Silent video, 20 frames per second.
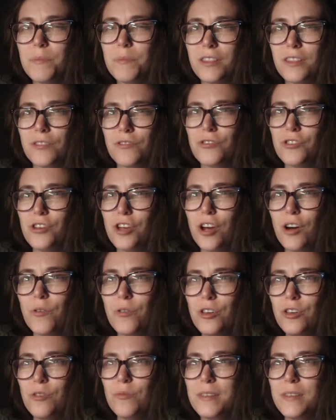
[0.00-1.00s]
but there's no
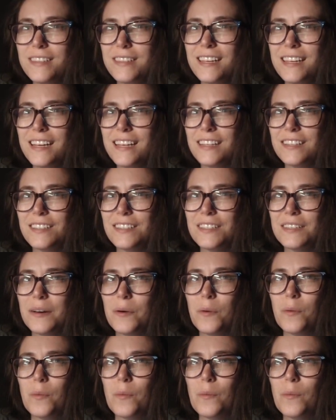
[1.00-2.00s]
humans in it,
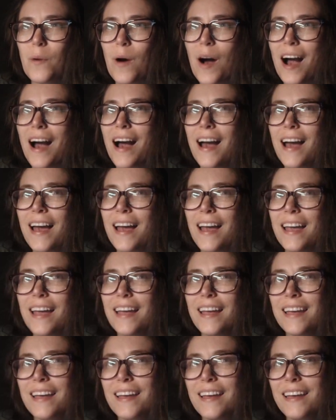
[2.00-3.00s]
so why